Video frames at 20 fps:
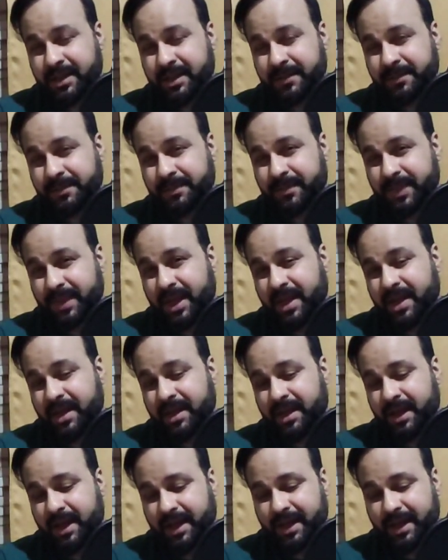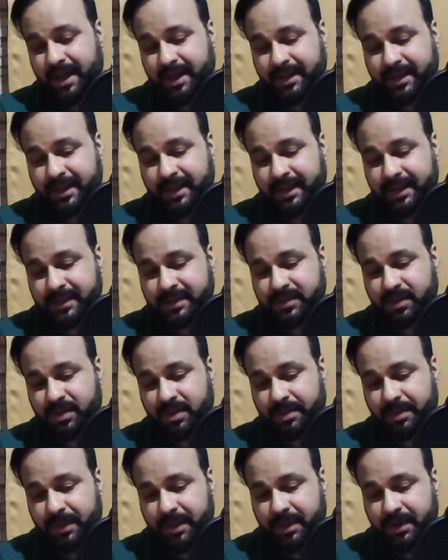I think it's gonna be
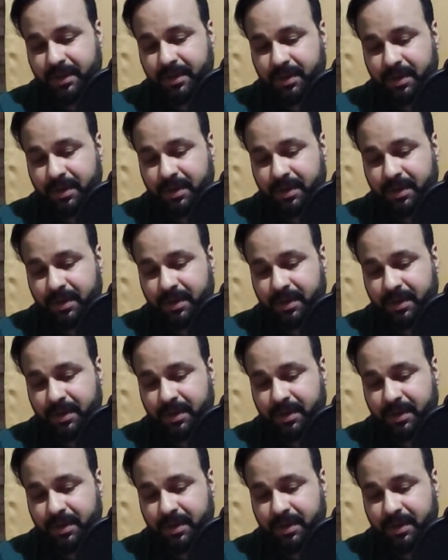good.